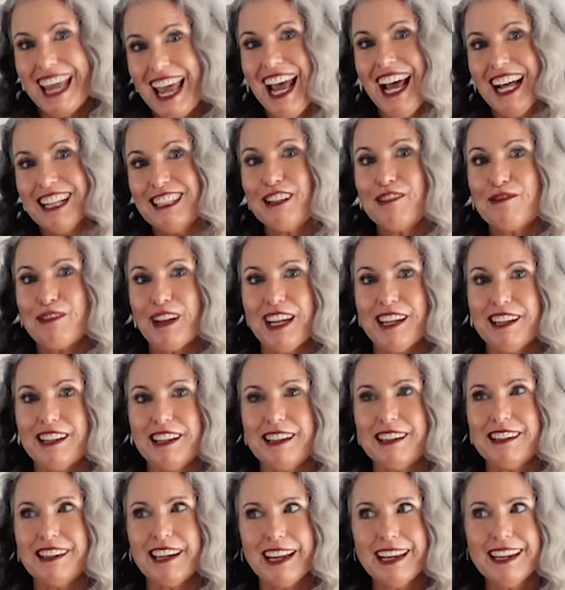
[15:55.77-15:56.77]

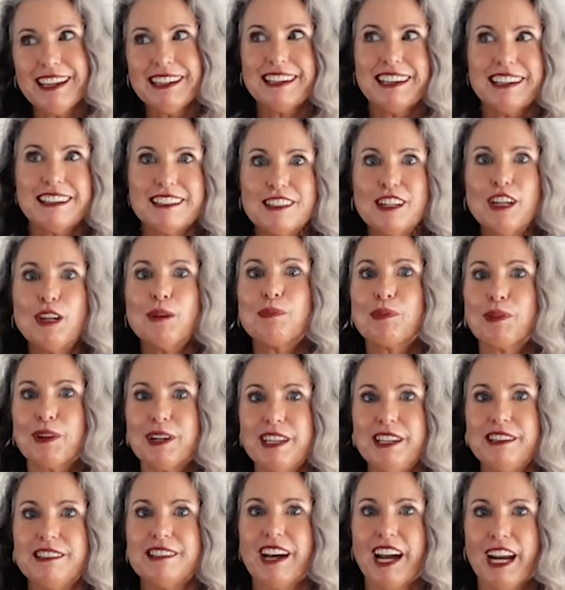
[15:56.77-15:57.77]
elevated, and I don't know,
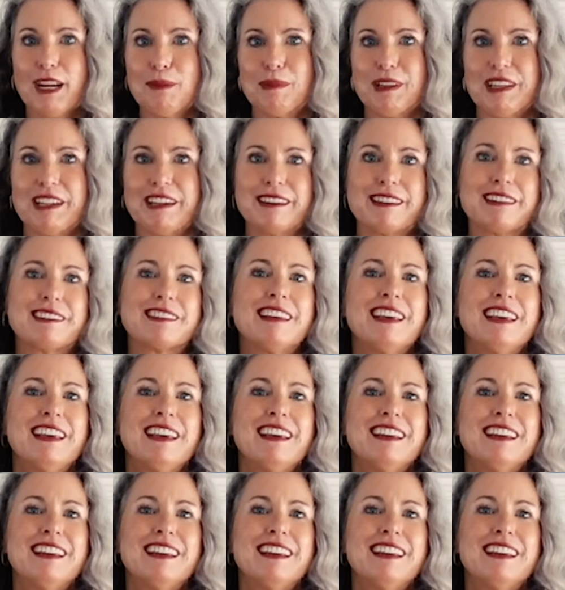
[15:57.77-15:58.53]
pretty timeless.